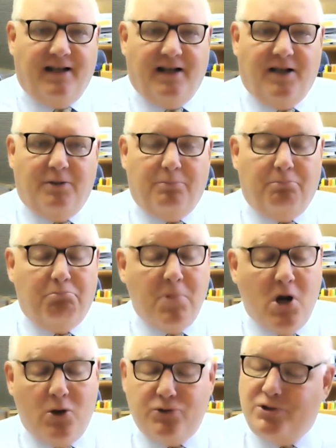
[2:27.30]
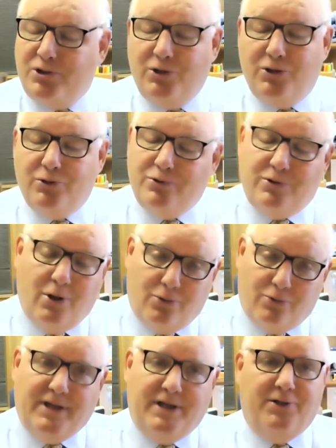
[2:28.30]
Most you don't
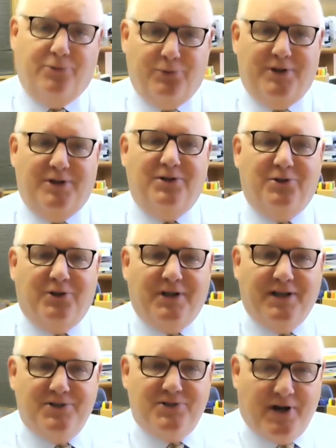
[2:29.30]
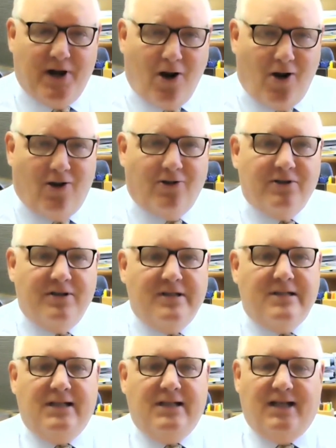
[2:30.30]
need to read to your kids at all
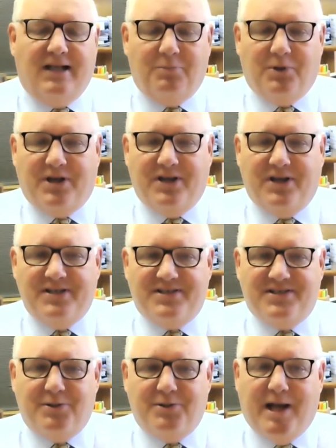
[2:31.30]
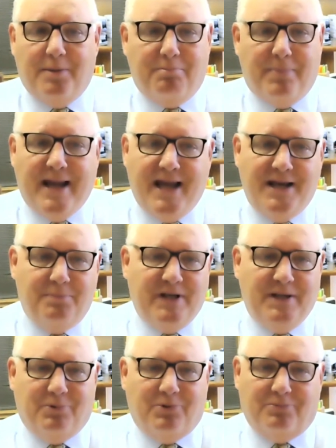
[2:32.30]
because they're about bad
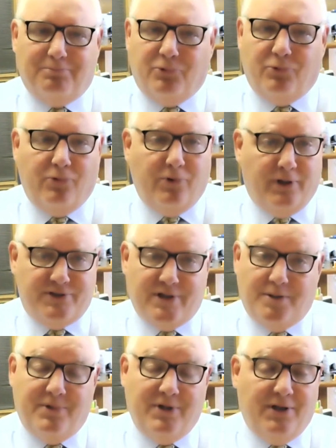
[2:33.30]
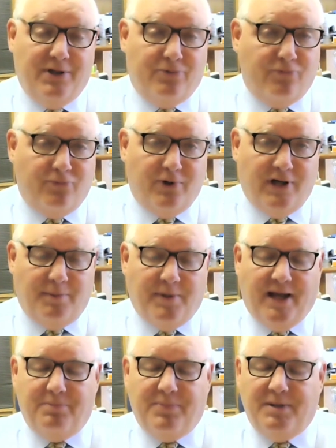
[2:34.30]
people, some really
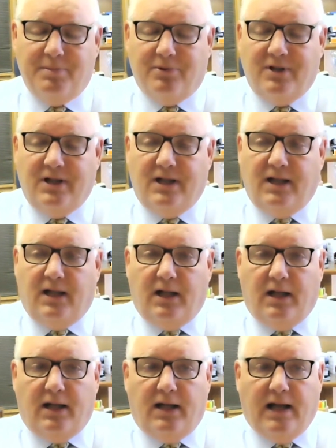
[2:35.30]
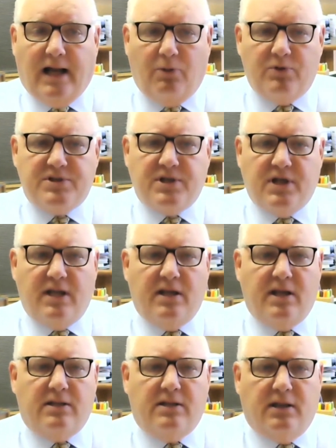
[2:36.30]
bad people. I would say that
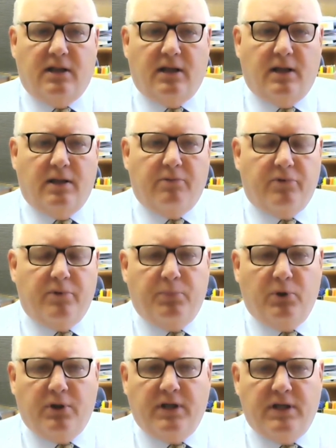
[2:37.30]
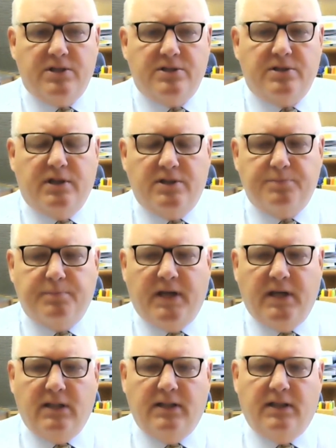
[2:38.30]
the book is
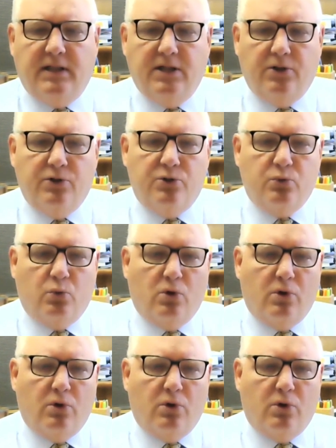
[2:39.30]
mainly geared toward